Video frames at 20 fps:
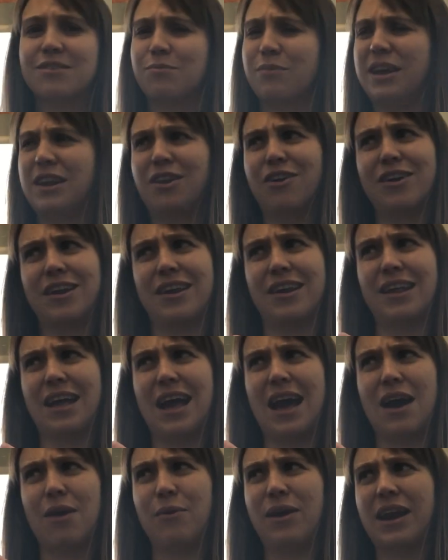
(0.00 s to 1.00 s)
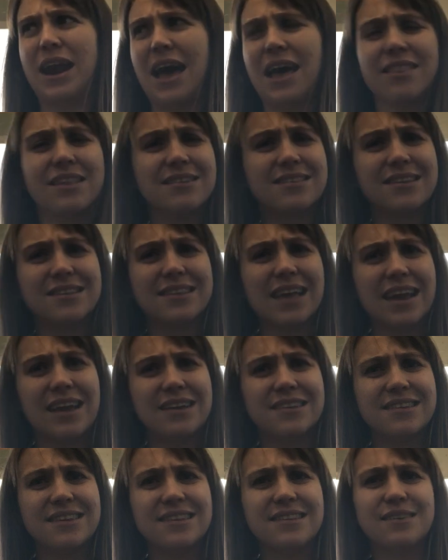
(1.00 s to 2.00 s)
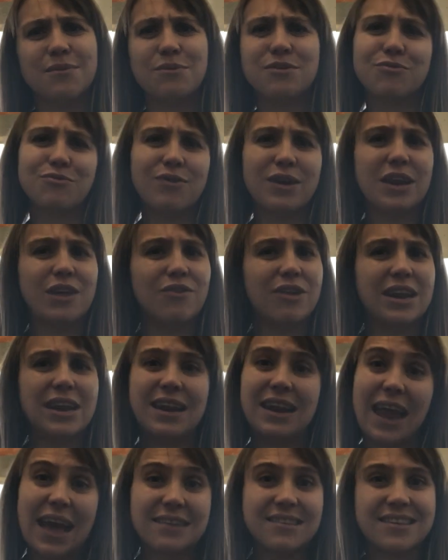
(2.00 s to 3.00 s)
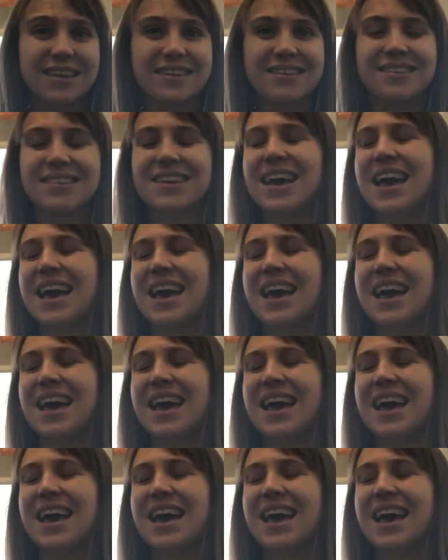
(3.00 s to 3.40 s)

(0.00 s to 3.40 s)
and we look at how in other societies it was really lessened.